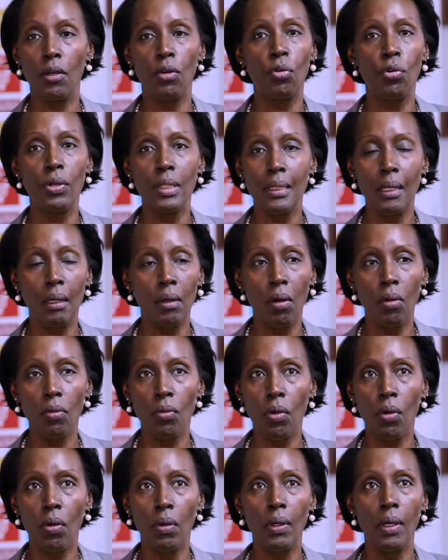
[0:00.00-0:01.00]
a critical
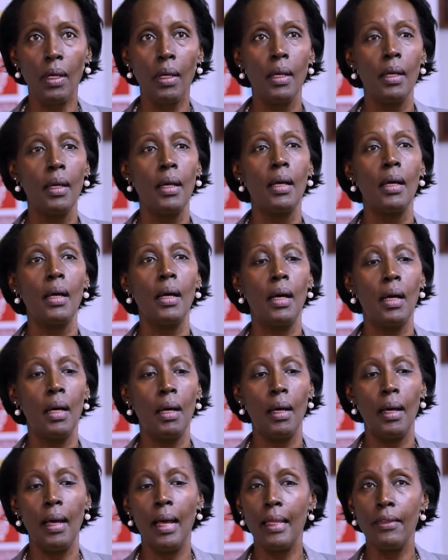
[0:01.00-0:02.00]
role
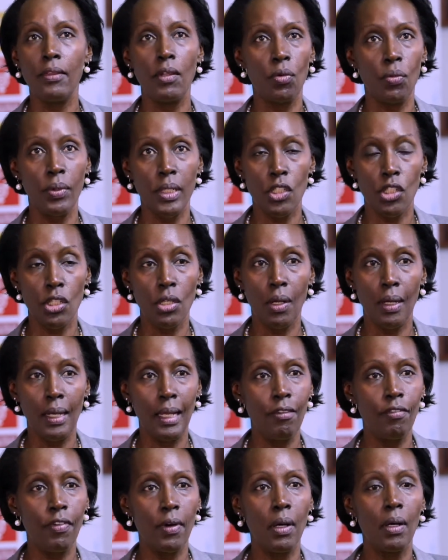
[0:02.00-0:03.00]
at the regional
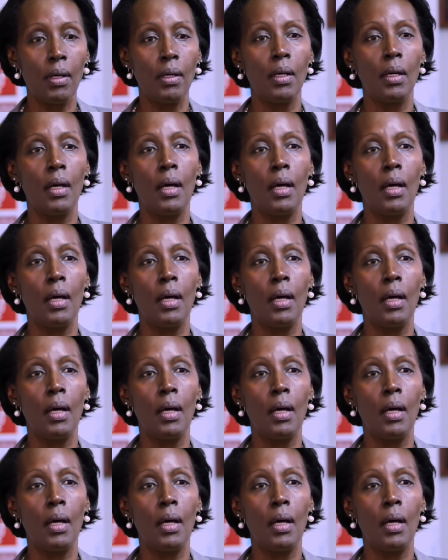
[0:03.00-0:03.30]
level